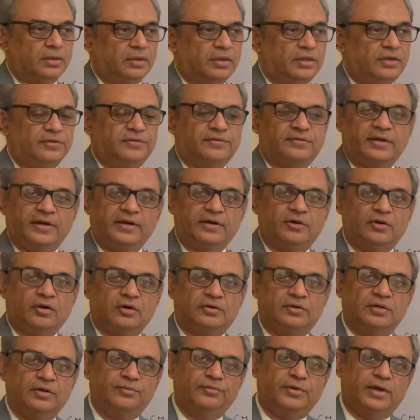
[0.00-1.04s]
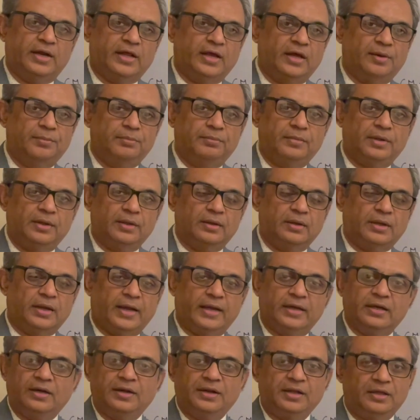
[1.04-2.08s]
he said, Doctor, when I am
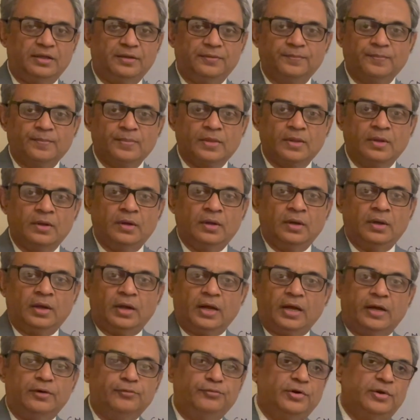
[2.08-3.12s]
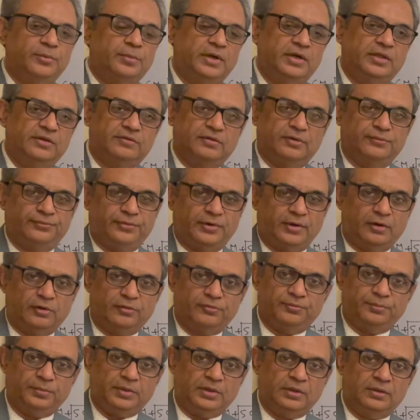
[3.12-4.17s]
angry, everybody is afraid
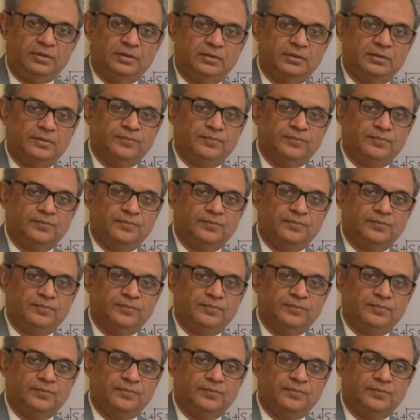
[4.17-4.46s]
of me.